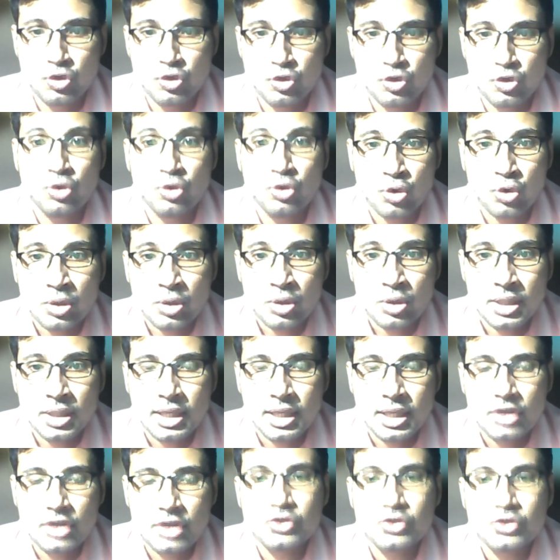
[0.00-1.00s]
grow,
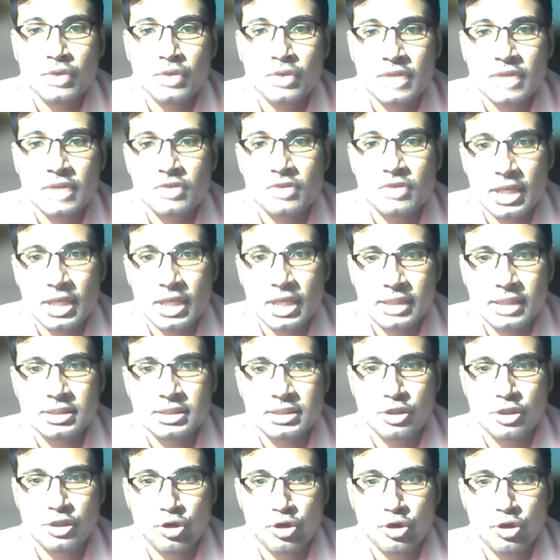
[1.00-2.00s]
so that Sri
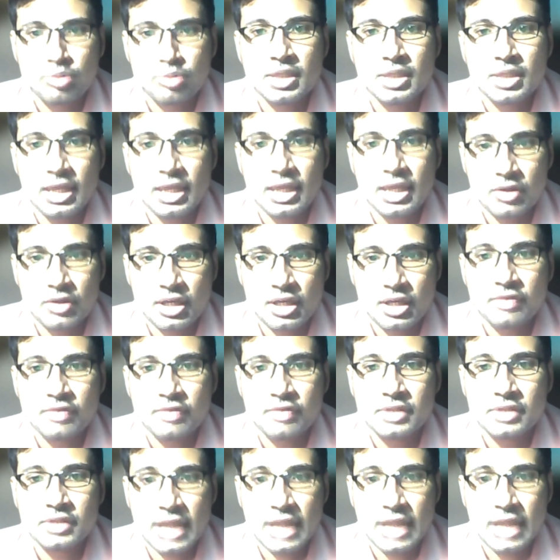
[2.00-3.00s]
Lanka's economy can
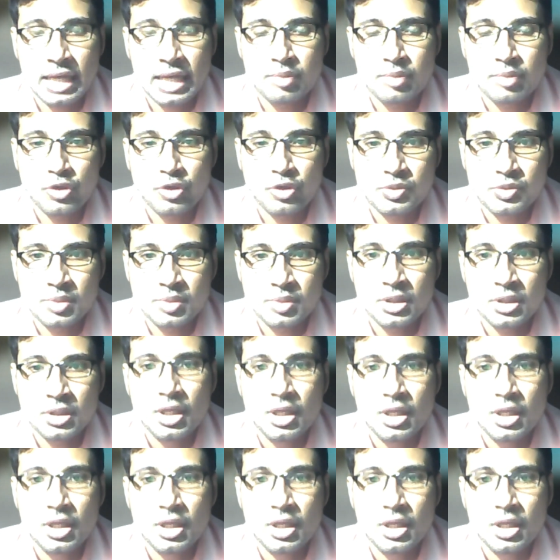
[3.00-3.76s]
recover and prosper,